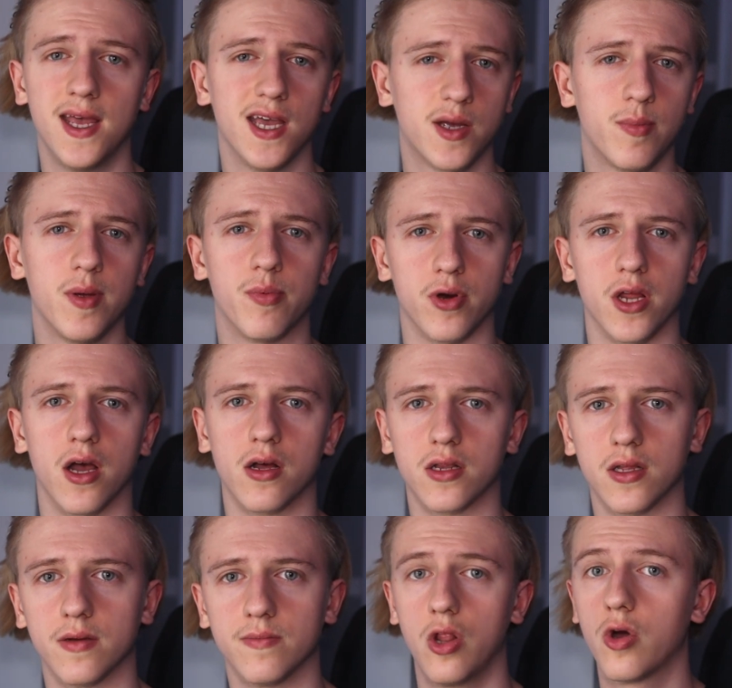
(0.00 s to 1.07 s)
it could be pretty
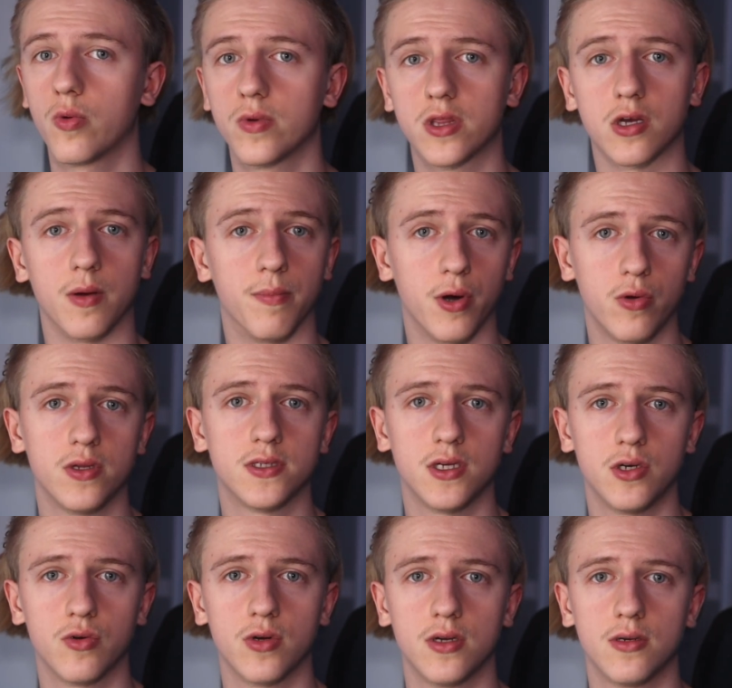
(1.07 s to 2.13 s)
ugly. Along with the components under